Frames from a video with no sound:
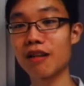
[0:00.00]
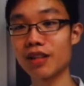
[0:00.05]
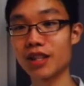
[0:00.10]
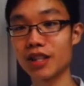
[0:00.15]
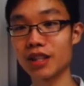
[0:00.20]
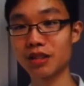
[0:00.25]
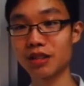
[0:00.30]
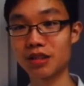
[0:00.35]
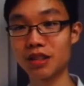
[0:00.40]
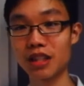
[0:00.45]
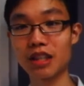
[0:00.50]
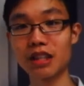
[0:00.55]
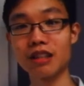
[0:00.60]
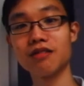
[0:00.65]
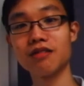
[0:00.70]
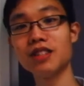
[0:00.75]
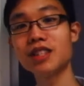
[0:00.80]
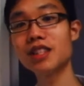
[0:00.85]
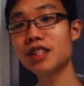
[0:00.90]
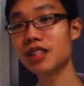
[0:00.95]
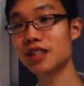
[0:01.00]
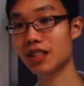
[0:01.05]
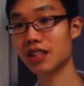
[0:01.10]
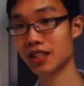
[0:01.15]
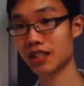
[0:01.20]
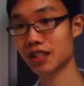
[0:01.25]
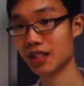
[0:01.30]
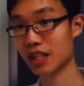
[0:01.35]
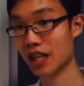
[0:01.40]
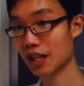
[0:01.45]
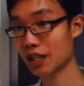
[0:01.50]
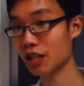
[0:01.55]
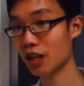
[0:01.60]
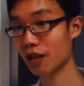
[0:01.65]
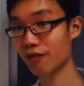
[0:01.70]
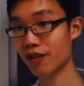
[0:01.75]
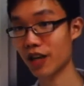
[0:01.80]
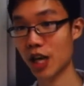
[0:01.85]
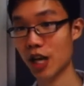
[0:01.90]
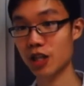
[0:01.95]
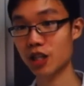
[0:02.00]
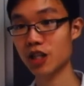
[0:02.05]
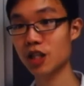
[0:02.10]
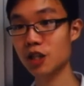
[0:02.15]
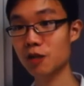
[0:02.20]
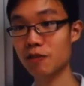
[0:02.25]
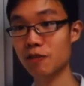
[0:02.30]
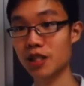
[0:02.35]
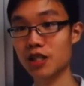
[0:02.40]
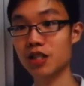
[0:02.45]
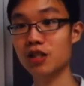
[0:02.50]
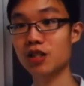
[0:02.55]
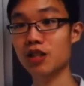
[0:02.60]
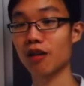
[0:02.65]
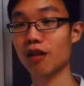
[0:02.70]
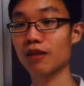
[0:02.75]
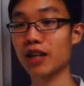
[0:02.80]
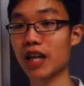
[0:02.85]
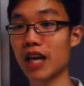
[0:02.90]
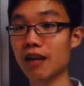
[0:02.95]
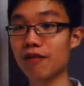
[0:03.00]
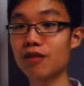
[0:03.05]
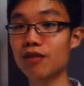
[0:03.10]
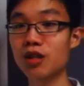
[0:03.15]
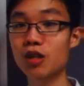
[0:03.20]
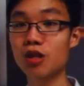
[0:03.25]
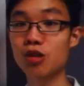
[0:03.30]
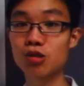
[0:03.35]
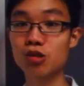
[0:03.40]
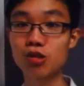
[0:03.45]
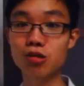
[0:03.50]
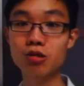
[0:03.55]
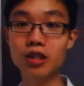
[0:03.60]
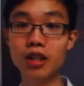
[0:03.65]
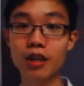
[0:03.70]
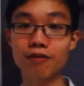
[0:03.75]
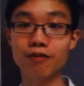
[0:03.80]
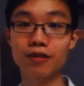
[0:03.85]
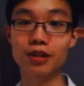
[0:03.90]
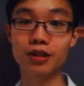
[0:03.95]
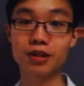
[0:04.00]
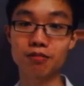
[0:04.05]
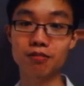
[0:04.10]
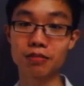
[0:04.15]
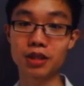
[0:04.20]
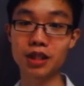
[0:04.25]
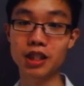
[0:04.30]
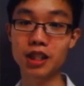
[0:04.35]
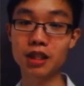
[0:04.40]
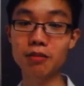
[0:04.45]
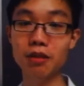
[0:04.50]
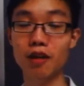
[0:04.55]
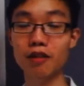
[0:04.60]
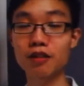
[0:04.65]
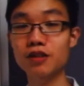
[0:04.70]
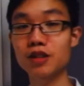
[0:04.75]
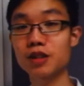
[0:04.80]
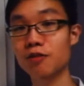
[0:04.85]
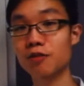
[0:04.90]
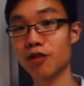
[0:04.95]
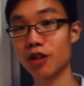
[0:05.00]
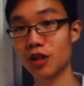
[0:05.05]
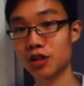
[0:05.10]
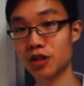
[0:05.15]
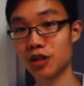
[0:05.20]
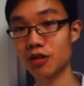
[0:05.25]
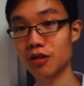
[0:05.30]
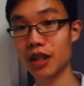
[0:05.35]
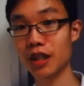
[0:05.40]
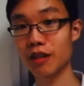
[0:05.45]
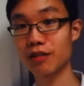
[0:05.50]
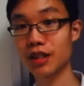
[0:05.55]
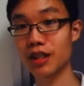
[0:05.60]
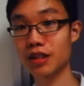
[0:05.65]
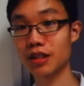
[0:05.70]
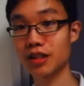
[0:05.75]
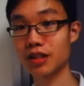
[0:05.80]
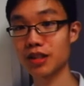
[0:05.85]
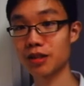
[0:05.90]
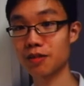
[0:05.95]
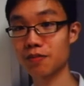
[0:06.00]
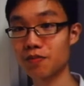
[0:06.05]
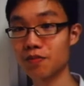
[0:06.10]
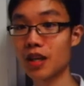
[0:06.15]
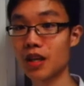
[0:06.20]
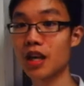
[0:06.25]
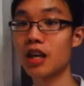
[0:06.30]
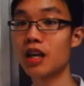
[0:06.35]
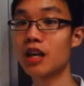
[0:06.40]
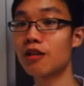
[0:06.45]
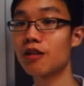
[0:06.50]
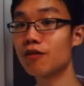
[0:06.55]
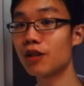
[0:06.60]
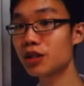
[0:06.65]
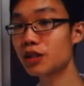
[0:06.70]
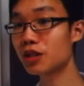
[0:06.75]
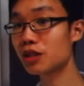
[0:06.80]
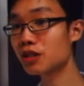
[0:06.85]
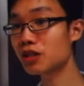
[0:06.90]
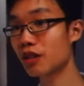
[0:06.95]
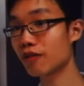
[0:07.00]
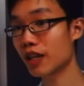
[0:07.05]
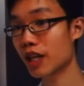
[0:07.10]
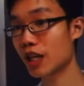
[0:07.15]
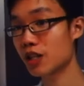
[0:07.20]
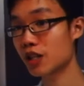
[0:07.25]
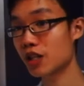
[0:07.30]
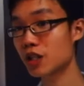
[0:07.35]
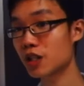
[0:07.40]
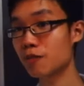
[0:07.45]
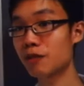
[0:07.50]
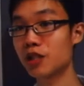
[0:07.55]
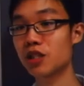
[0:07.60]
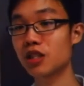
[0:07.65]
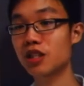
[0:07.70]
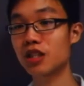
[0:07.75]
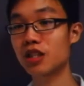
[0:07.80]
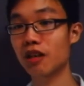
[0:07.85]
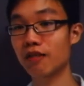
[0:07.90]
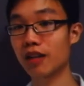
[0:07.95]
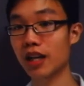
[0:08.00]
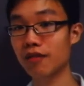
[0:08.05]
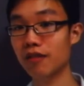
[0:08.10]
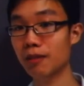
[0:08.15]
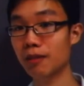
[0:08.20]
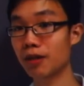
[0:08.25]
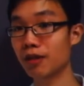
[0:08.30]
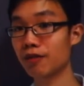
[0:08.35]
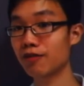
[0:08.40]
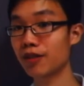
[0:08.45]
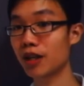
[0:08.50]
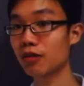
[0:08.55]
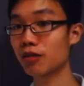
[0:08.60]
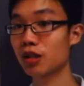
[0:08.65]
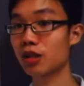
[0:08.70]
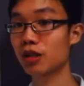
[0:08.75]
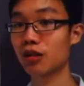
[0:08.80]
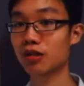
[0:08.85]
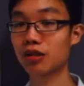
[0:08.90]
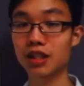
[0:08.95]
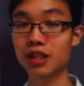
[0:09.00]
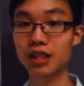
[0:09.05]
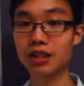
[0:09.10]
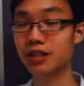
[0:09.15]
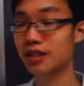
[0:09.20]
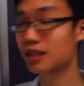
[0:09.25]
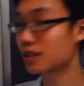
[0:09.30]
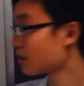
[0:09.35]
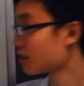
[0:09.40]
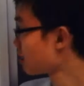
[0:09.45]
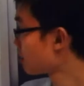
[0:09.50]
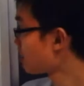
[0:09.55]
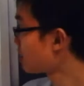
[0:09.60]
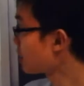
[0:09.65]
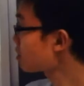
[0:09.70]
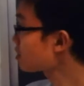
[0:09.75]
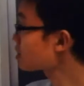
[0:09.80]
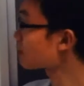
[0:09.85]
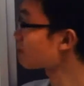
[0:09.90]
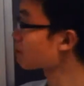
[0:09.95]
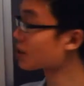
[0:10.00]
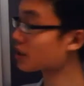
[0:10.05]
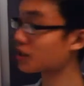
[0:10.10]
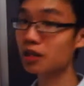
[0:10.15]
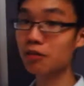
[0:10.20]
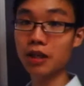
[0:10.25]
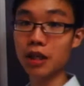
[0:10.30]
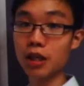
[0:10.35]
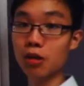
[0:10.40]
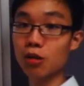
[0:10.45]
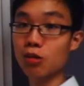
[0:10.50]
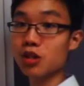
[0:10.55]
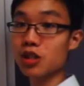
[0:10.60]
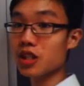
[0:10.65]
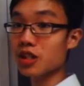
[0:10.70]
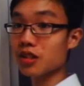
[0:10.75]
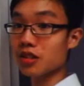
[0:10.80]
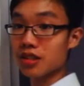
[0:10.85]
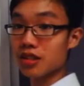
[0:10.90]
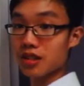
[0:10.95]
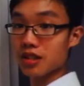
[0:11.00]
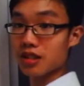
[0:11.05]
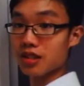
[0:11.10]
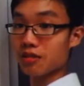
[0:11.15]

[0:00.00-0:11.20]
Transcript: evidence. This is the study of ancient species of life through the medium of fossil evidence. Fossils of ancient species of life can be found in continents now separated by oceans,